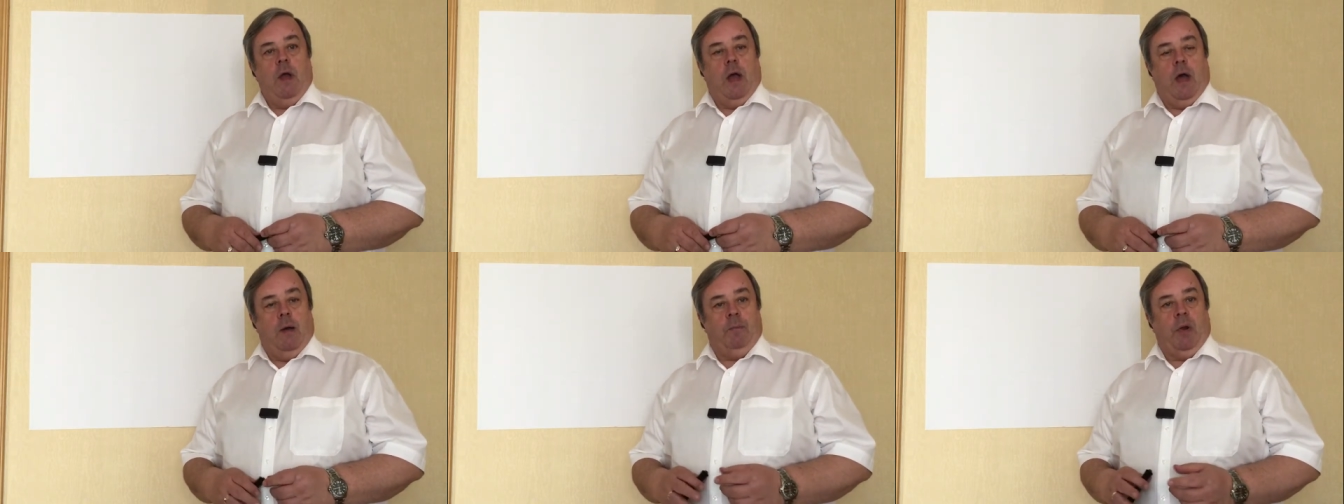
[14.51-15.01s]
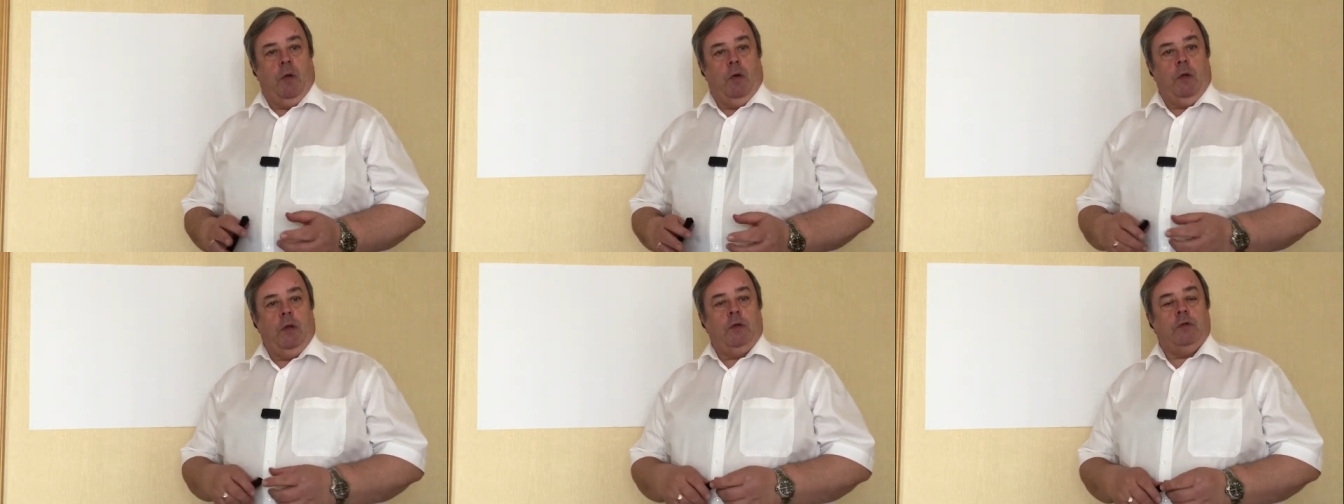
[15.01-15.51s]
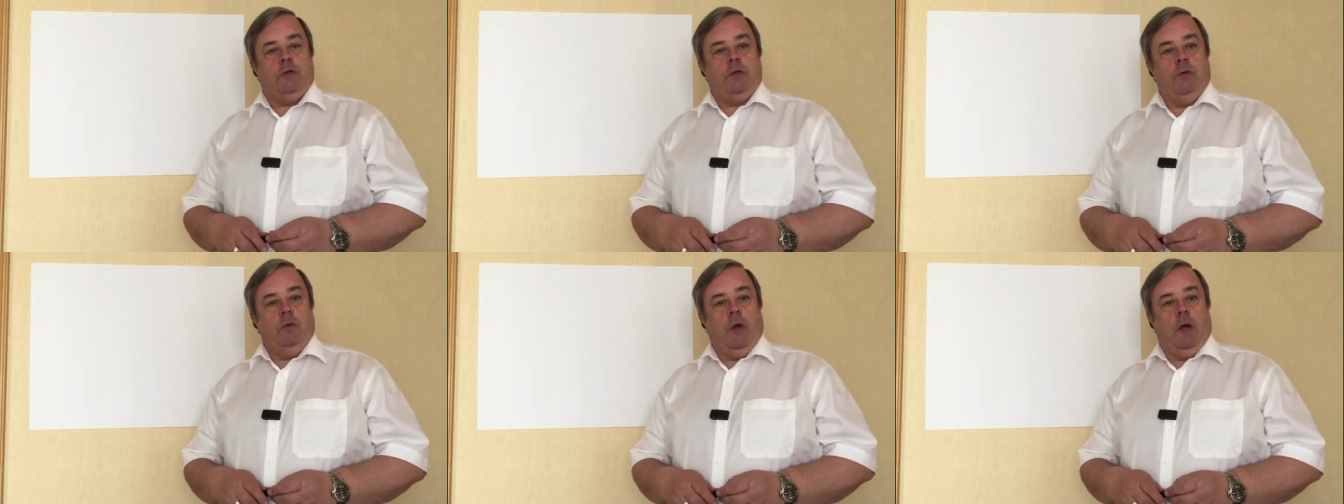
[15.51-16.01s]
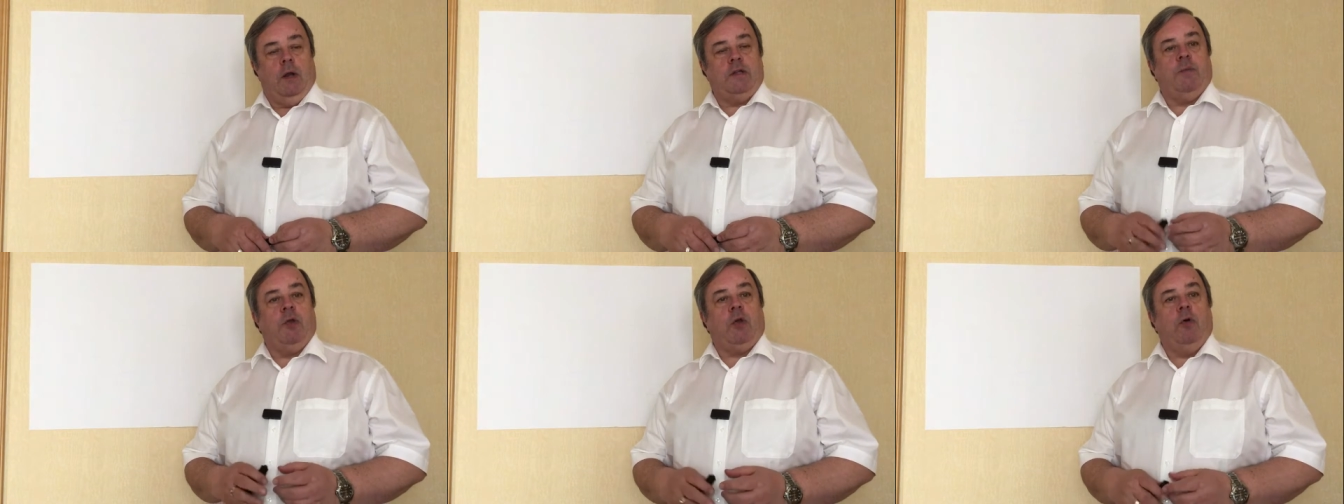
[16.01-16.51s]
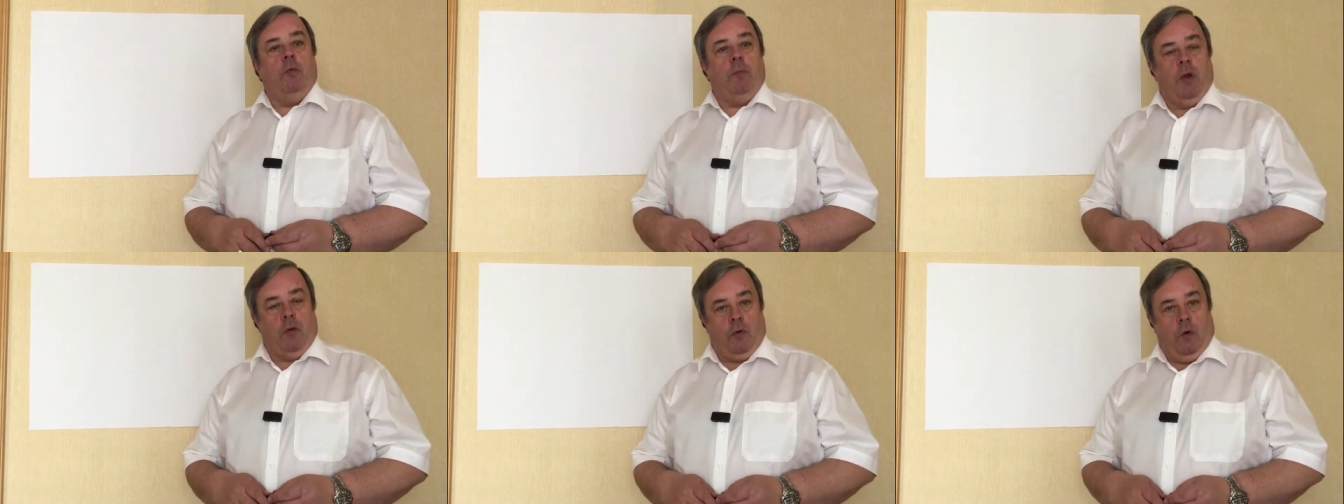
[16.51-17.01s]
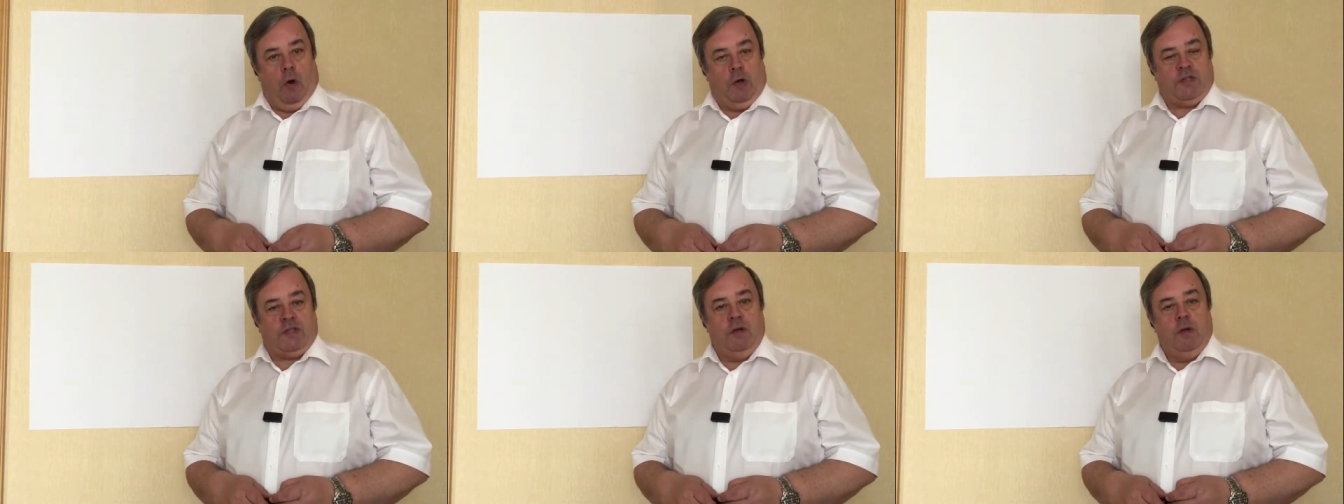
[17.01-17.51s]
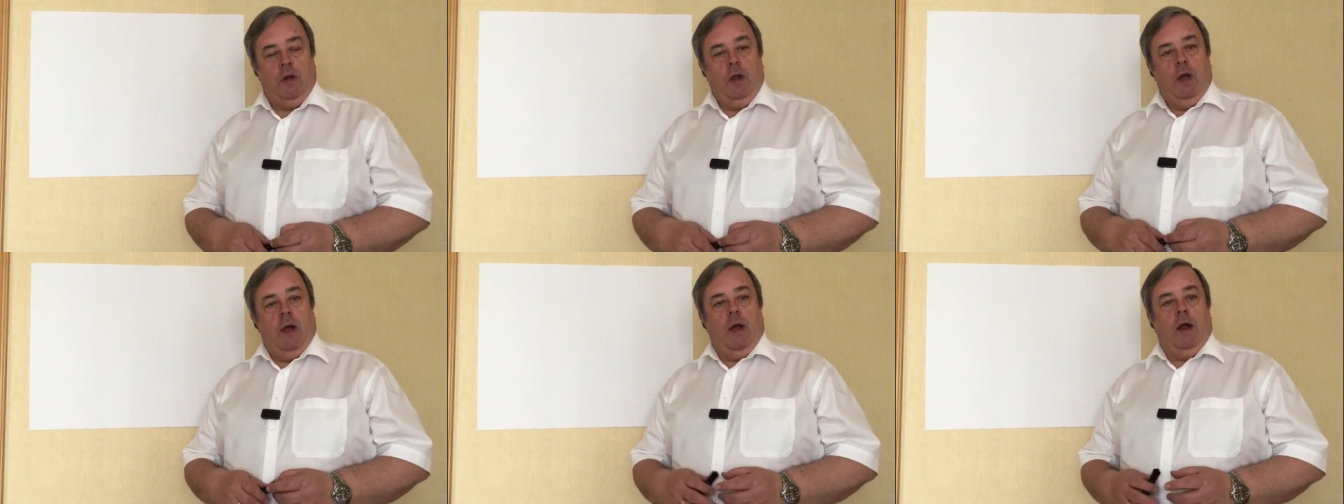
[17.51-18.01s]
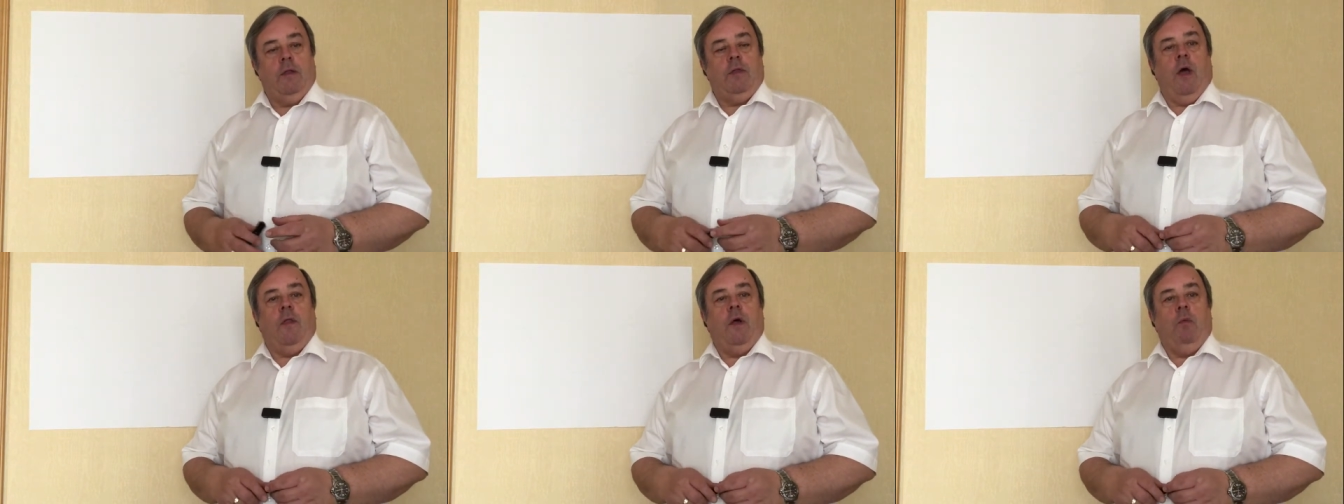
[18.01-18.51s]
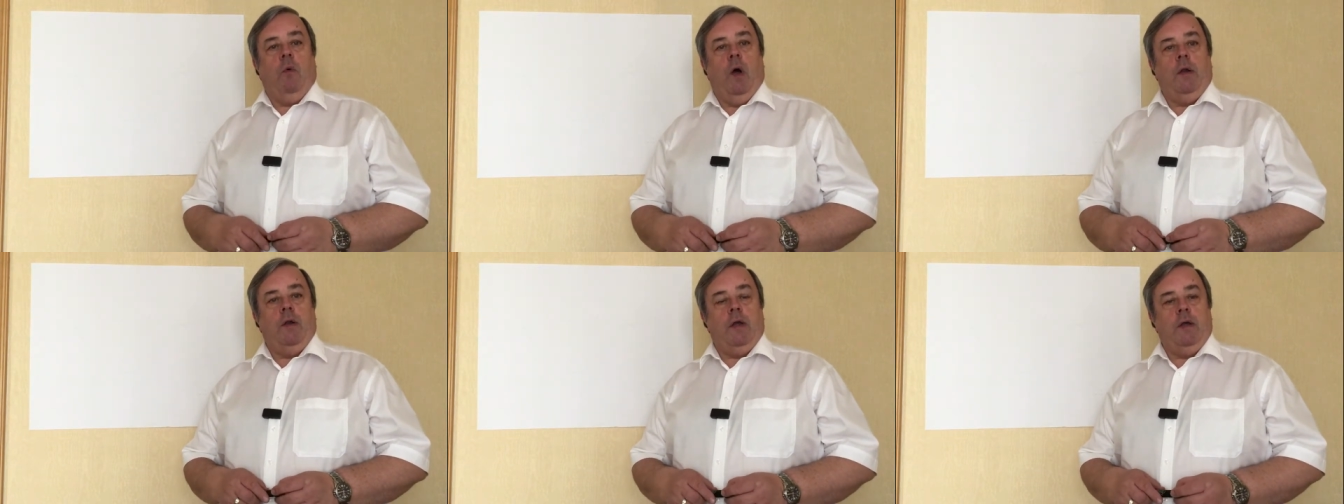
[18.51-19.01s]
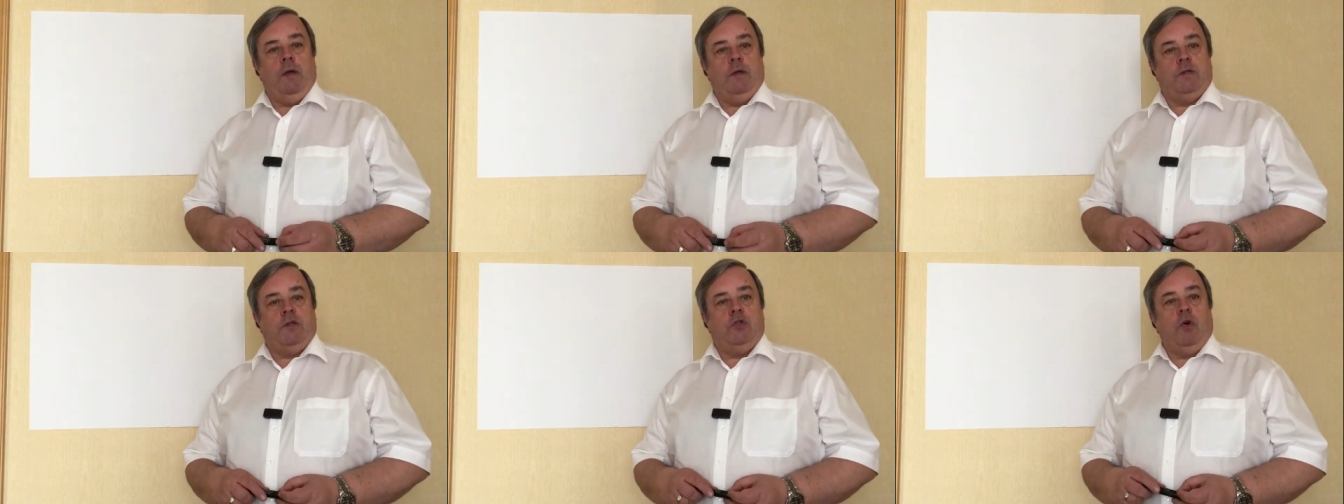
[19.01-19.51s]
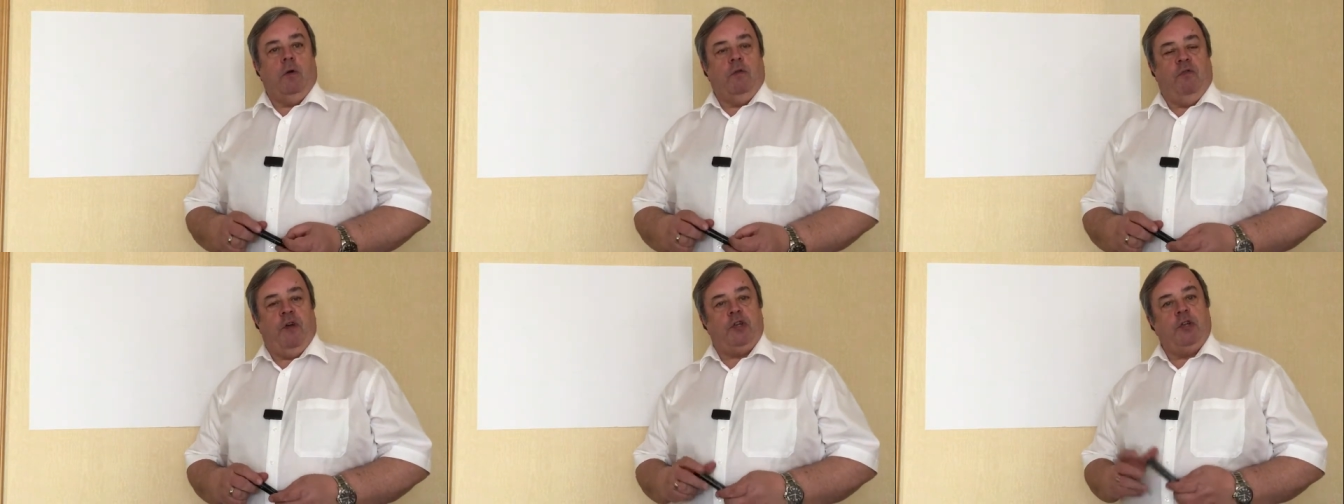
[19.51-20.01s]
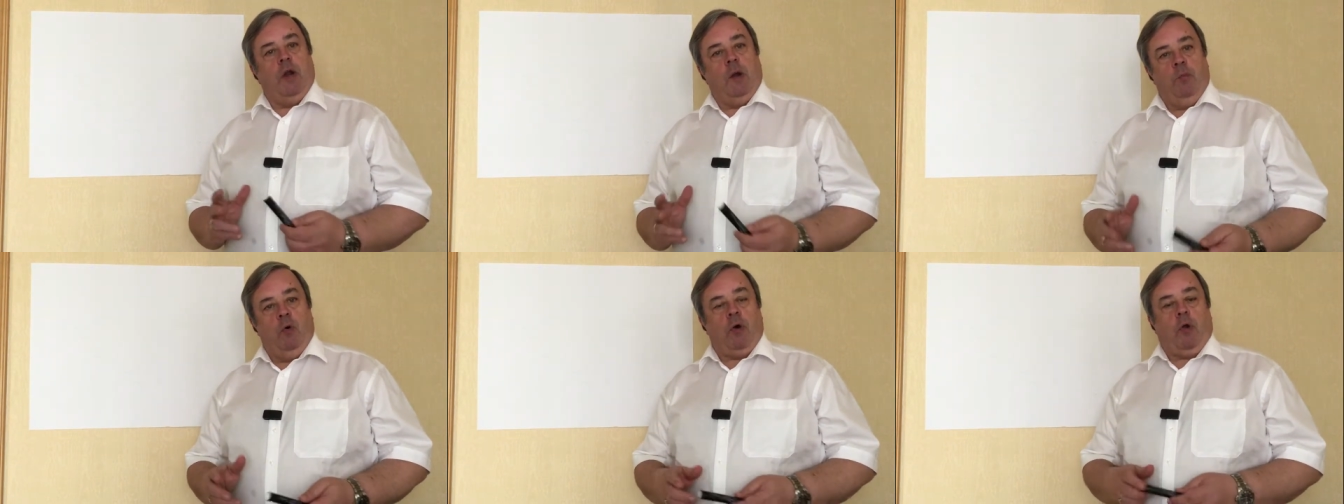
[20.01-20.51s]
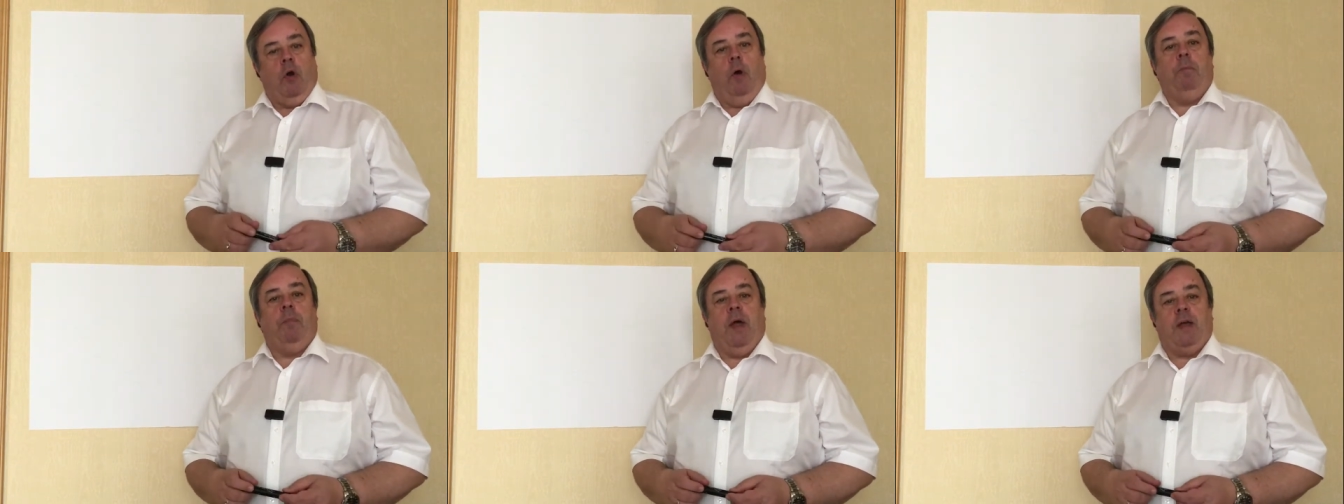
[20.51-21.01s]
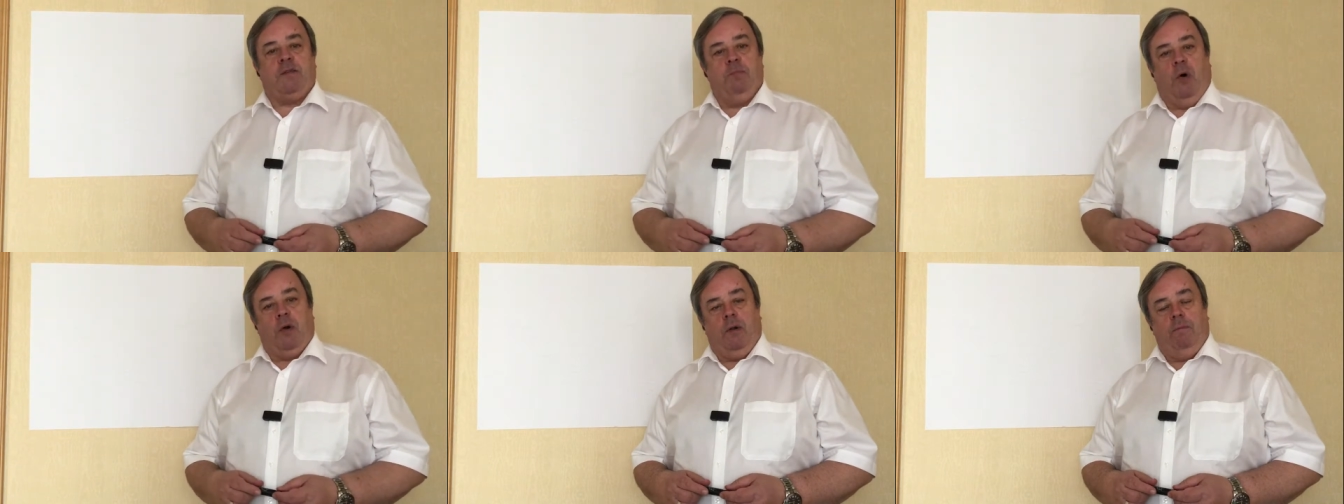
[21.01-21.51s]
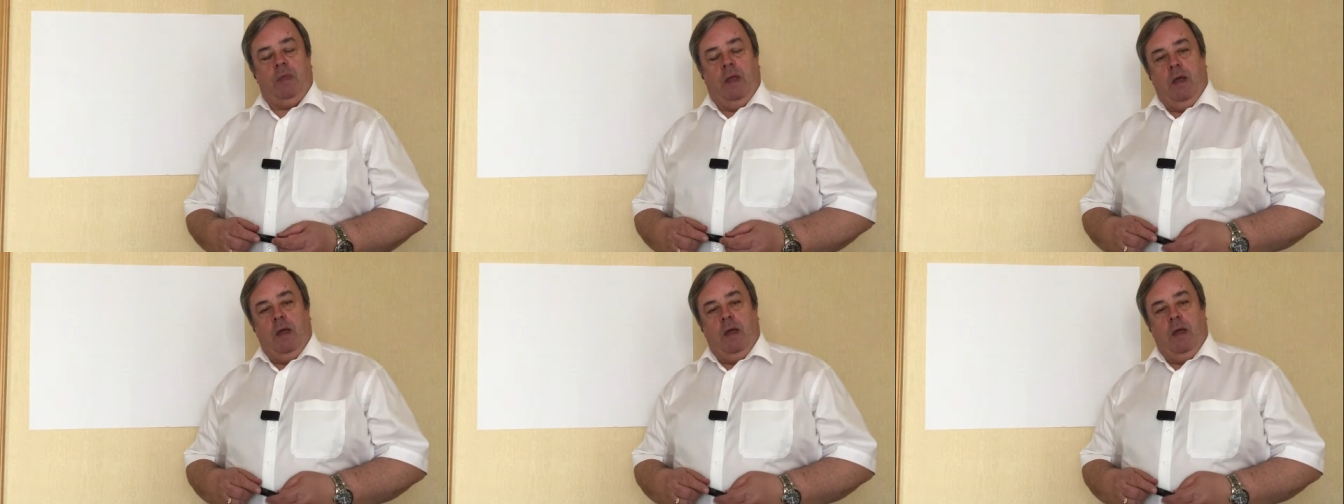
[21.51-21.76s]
uh, belonging to Elizabeth Kubler-Ross and the other one is John Fisher, a more complex model.